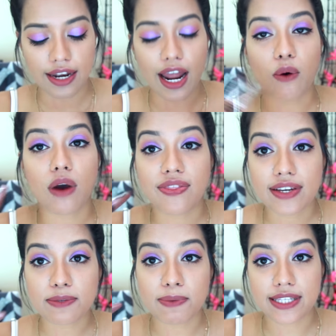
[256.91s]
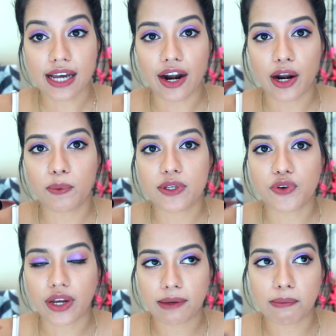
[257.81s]
Now this mascara was
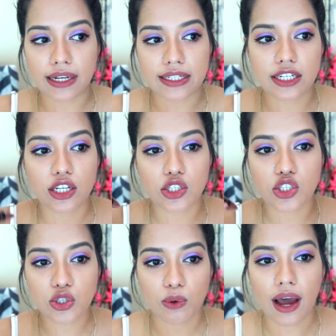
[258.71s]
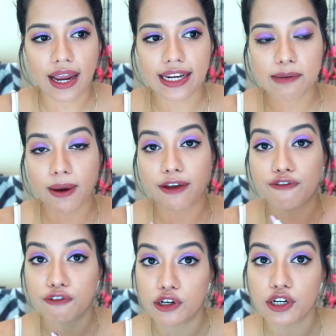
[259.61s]
recommended so highly by
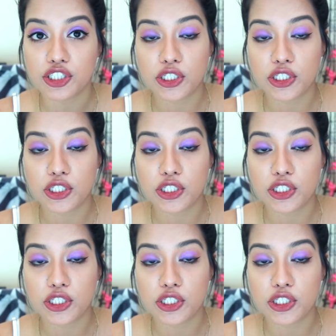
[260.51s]
Fleur.